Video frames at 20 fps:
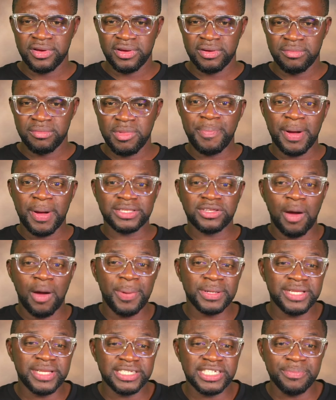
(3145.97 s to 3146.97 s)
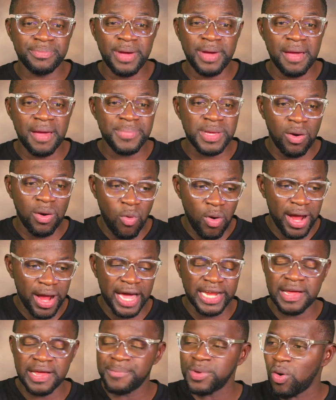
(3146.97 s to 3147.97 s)
Me pata patachi bear be a walk
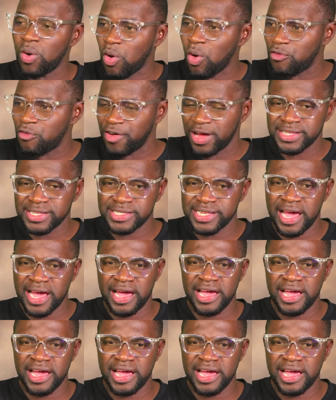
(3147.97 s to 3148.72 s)
gun and be a cofan son